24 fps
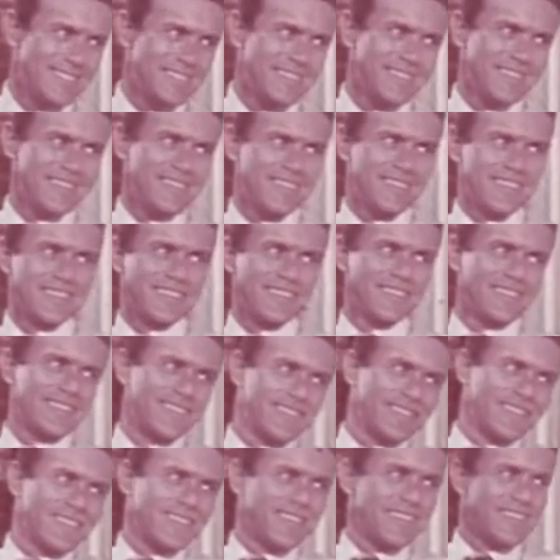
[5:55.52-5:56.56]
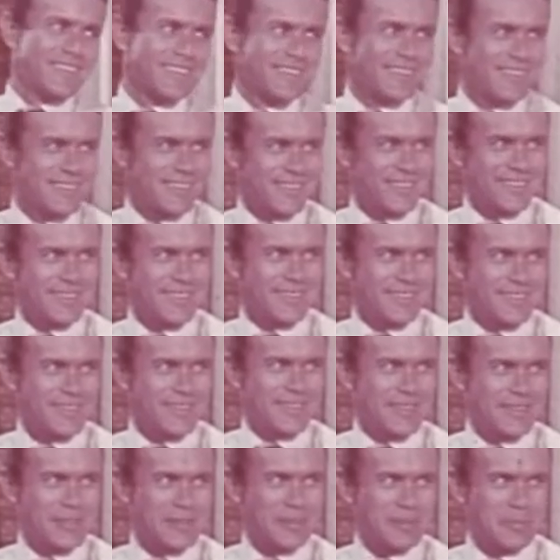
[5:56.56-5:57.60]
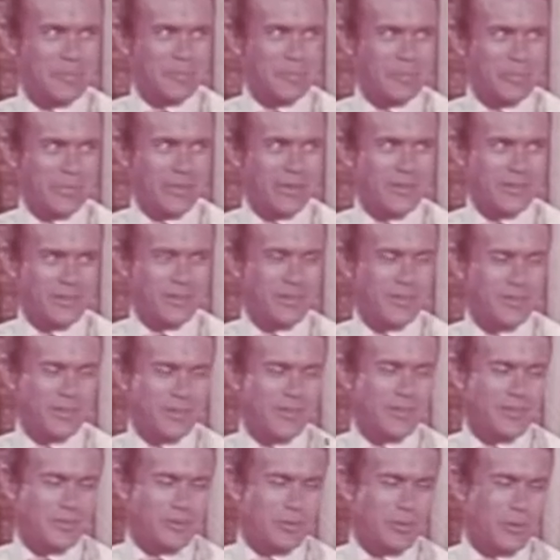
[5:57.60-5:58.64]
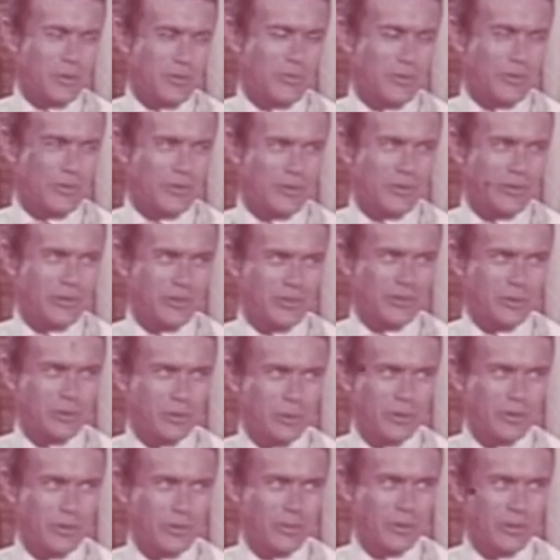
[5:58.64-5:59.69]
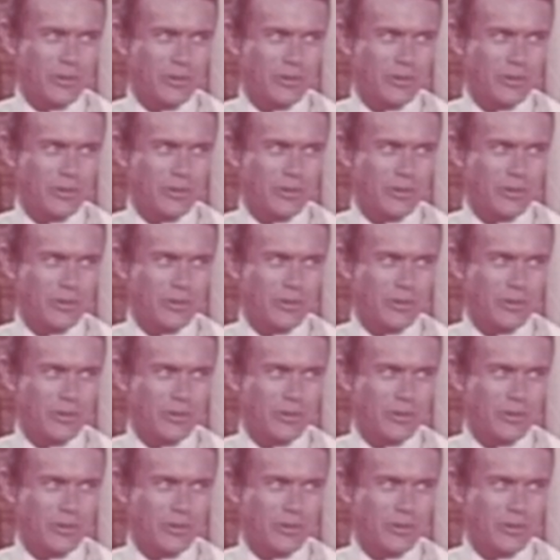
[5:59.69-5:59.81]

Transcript: order and allow the camera to provide a properly balanced picture.